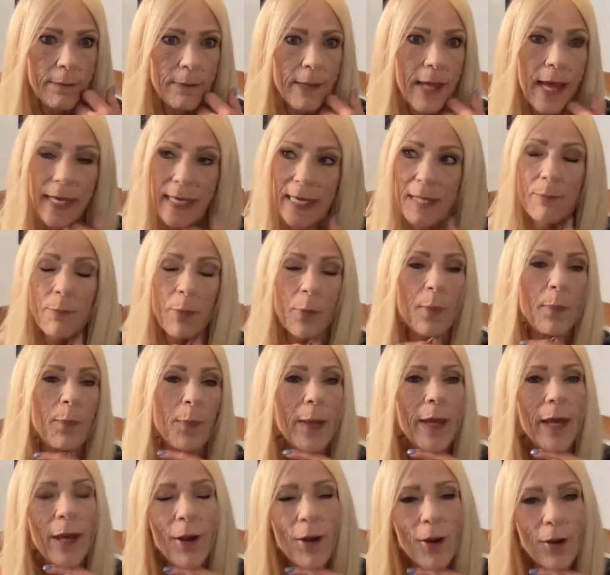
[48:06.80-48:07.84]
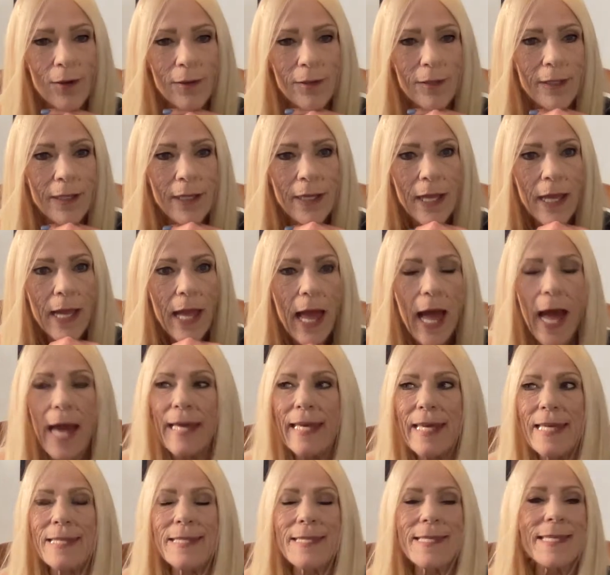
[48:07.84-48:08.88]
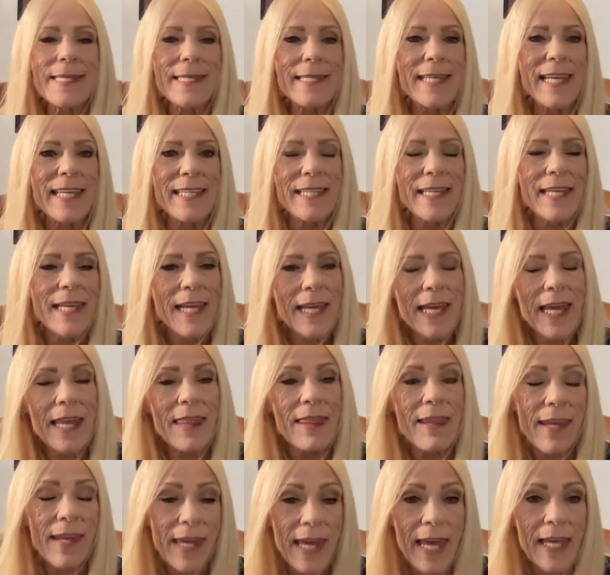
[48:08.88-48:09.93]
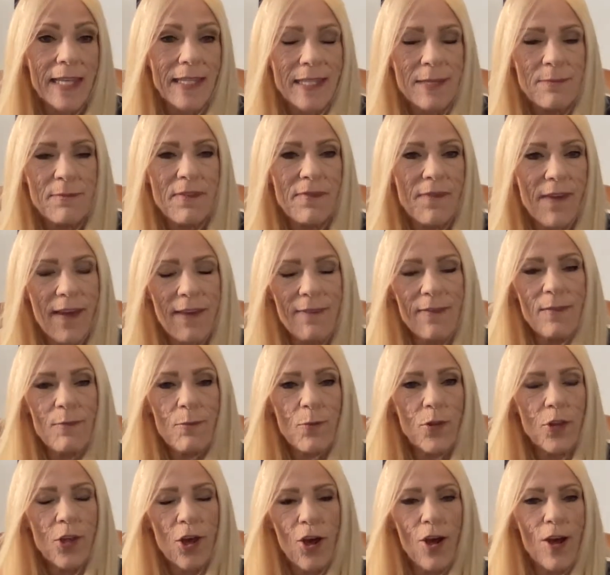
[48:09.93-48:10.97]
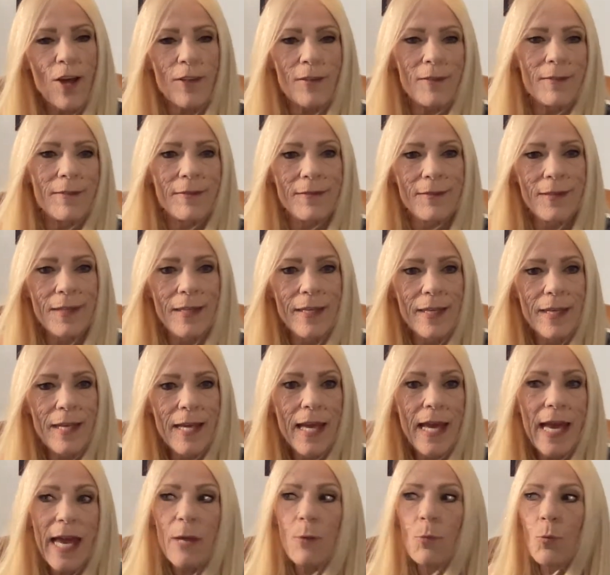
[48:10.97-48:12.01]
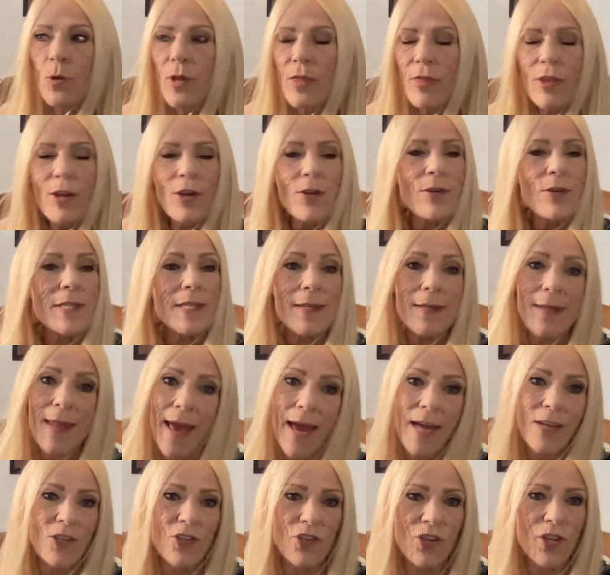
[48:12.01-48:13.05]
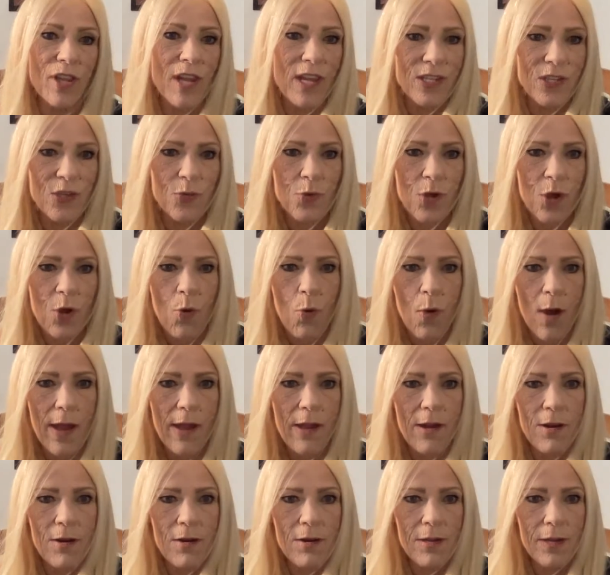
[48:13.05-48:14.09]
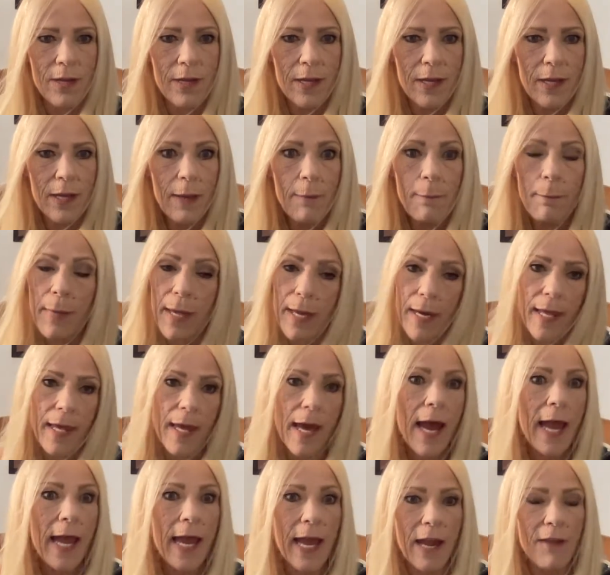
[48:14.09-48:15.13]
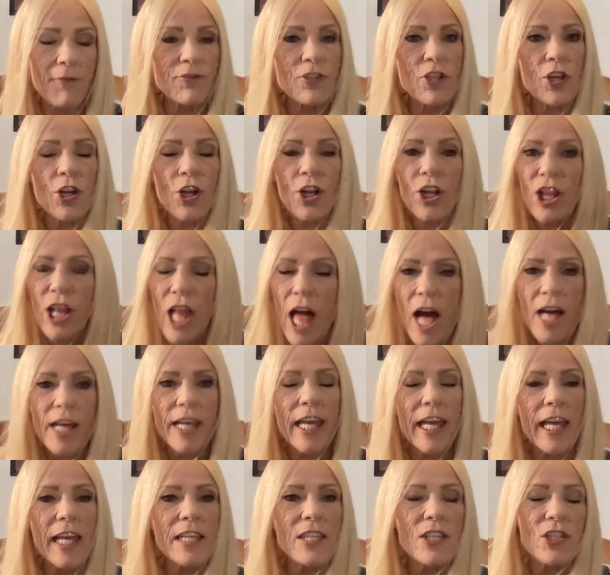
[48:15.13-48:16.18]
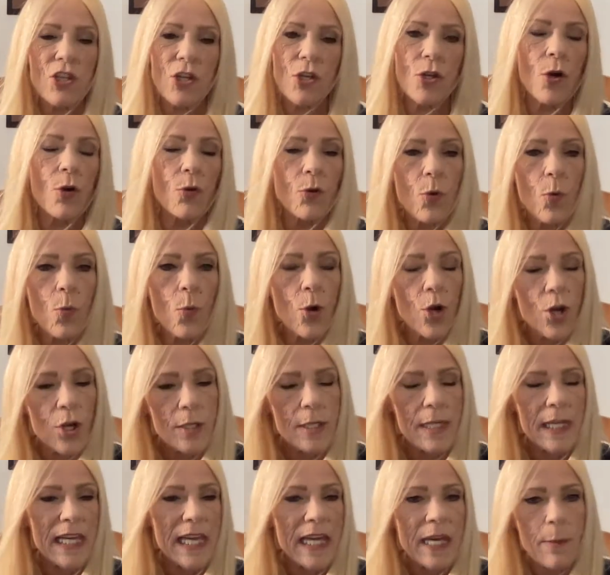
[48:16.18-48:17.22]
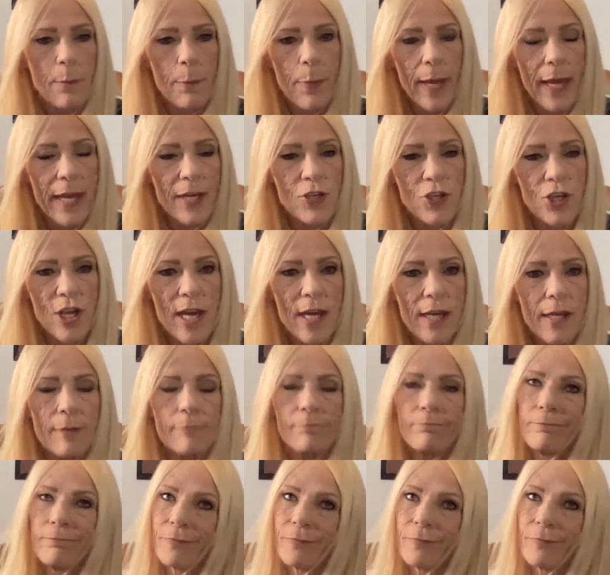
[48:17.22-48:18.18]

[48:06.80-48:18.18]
I can prepare. I can sit in the kingdom of heaven with God. And when there is an action that's required, meaning I have to clock in to go to work to get a paycheck,